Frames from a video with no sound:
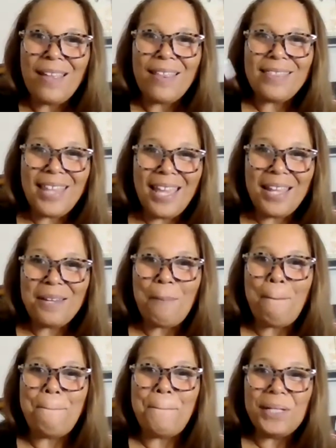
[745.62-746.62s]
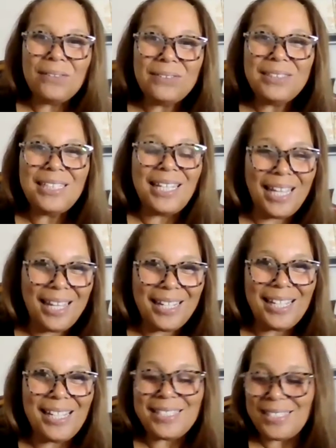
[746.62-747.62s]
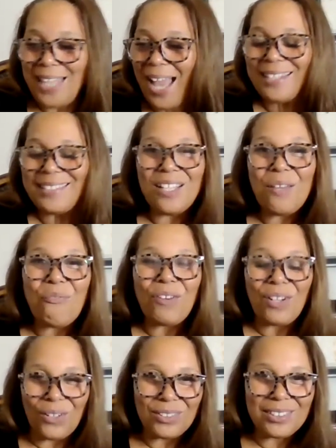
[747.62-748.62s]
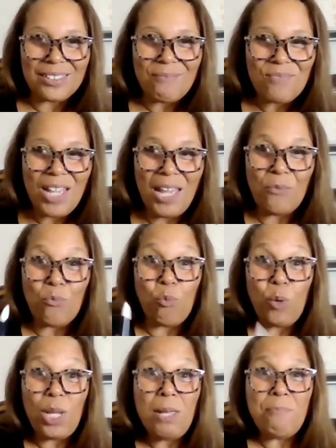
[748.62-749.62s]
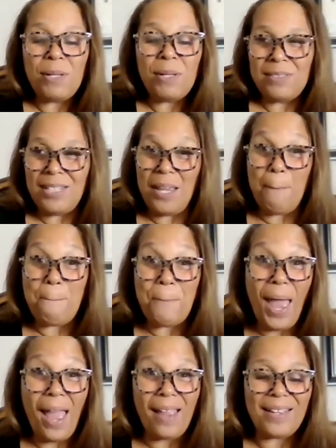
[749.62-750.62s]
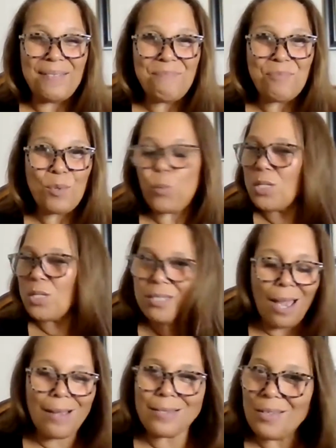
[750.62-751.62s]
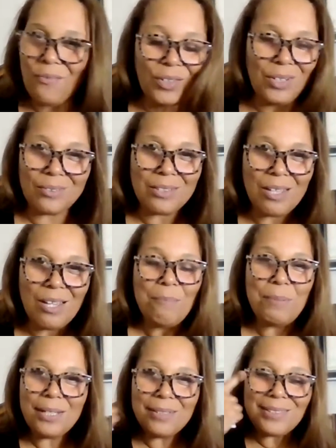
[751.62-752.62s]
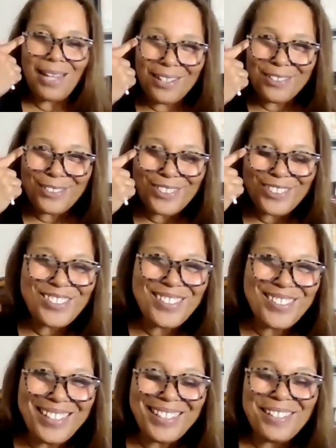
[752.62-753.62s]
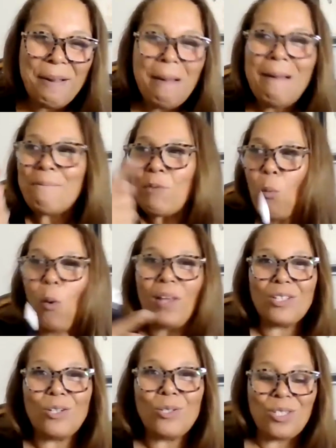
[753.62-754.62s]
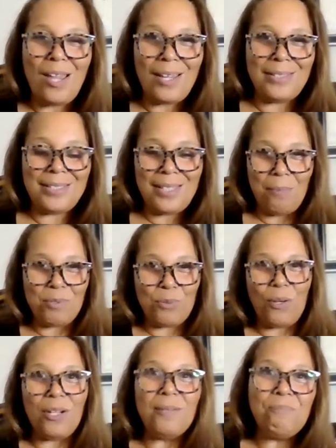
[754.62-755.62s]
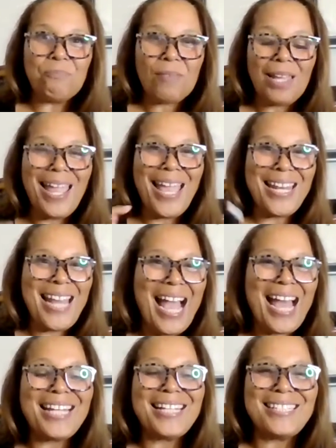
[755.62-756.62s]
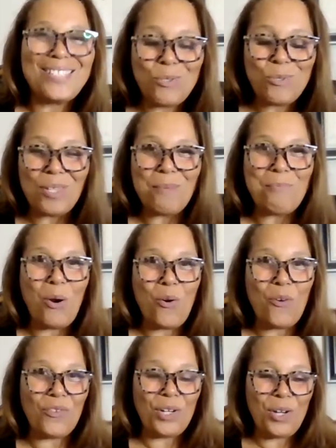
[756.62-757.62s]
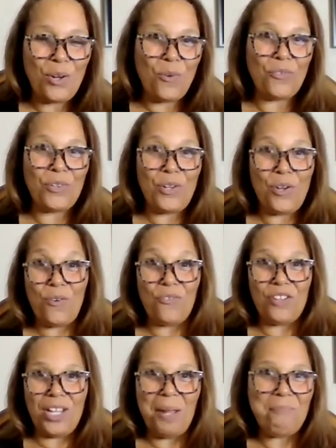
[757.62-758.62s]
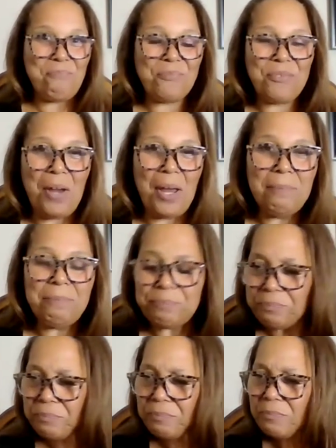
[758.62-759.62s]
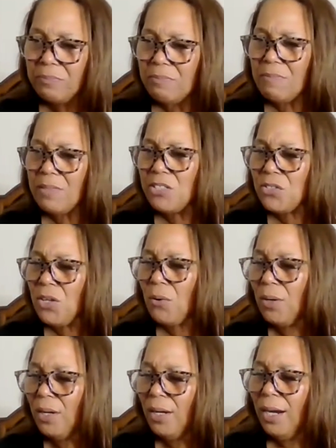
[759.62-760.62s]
then building it is not difficult. And rebuilding it back was not difficult because I understood what those 9 steps were and how to do them over and over and over again, right? So